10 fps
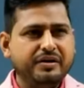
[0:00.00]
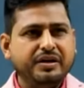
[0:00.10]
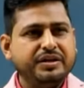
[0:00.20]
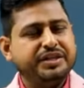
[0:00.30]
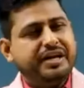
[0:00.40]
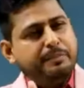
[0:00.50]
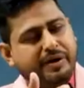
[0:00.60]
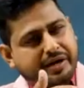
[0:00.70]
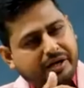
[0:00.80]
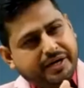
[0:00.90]
They have
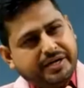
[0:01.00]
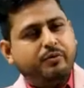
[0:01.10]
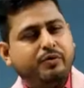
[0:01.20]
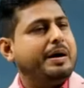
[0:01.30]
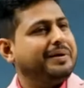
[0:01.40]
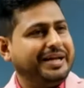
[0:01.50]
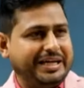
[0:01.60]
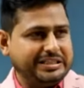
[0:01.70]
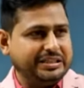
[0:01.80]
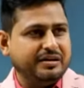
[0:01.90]
created a web
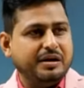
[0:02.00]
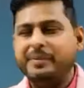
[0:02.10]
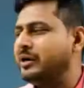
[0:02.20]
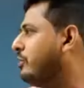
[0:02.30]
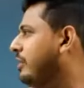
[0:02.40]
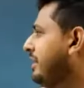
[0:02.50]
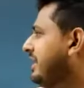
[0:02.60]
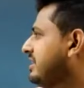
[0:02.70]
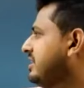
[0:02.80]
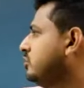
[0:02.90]
application, but web
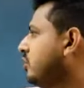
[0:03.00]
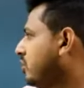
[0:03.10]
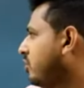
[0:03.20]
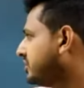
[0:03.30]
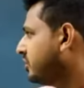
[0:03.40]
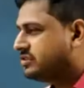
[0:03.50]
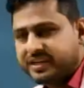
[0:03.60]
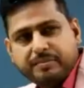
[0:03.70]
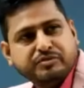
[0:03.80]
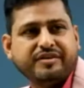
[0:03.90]
application is not hosted on the
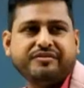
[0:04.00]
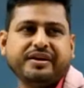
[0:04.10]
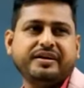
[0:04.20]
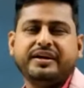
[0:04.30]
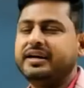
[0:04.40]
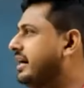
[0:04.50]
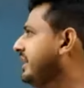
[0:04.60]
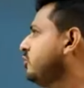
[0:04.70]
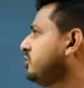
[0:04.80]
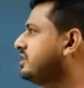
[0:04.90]
same server. It
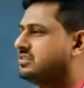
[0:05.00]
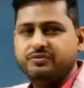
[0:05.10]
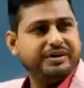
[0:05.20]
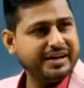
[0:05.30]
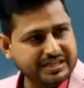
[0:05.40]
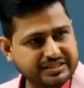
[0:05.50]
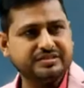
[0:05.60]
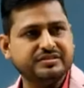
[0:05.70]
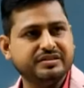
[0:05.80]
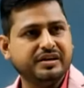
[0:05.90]
is hosted somewhere else,
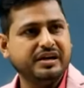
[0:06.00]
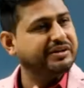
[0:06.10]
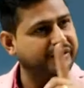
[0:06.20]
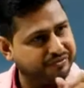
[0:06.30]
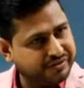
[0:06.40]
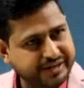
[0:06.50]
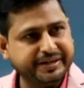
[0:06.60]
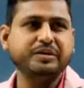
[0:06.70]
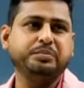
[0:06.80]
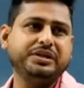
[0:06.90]
have the different
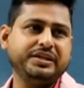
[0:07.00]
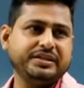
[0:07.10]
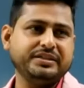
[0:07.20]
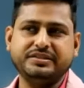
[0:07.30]
IP address.